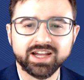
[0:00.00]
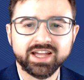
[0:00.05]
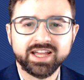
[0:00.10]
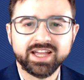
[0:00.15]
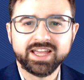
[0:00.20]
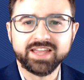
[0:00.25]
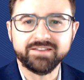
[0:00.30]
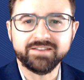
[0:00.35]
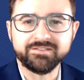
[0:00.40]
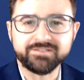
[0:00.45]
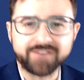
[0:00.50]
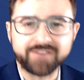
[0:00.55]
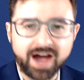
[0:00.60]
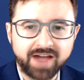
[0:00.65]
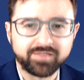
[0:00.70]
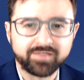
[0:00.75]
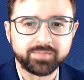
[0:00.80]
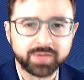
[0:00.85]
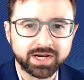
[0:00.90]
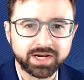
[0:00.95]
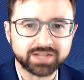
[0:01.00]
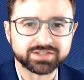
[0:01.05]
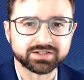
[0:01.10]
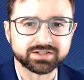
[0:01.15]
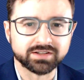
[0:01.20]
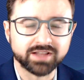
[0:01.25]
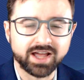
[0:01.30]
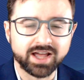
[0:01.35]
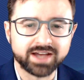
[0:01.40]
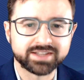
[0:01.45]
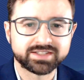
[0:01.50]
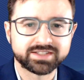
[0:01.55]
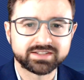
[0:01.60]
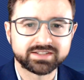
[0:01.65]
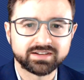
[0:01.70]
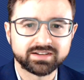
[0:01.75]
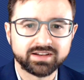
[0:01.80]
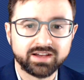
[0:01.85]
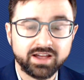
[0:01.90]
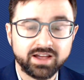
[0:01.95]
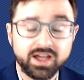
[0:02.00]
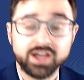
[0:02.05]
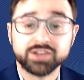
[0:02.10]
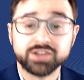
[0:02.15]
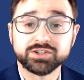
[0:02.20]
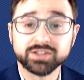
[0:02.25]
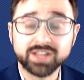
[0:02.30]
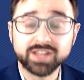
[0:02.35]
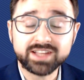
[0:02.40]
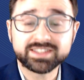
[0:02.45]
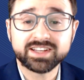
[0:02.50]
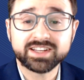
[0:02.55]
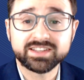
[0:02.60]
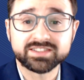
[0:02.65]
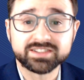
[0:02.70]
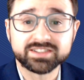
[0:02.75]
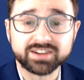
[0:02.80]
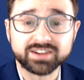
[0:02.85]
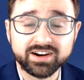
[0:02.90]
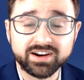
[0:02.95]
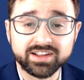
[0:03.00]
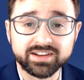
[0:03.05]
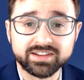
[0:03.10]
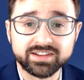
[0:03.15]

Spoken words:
in 5 minutes or less. So let's get started.